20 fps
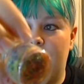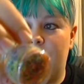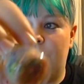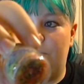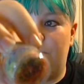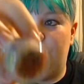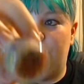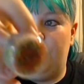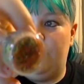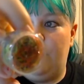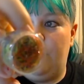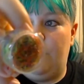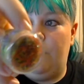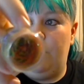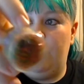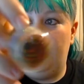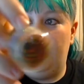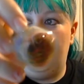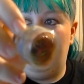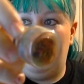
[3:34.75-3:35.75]
some
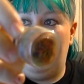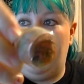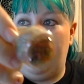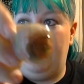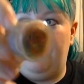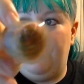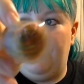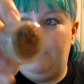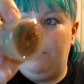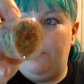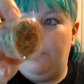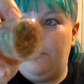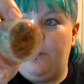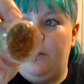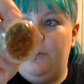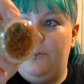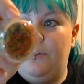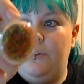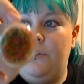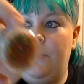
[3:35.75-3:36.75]
bright rainbow
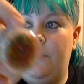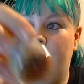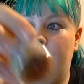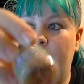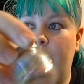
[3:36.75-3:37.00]
colours.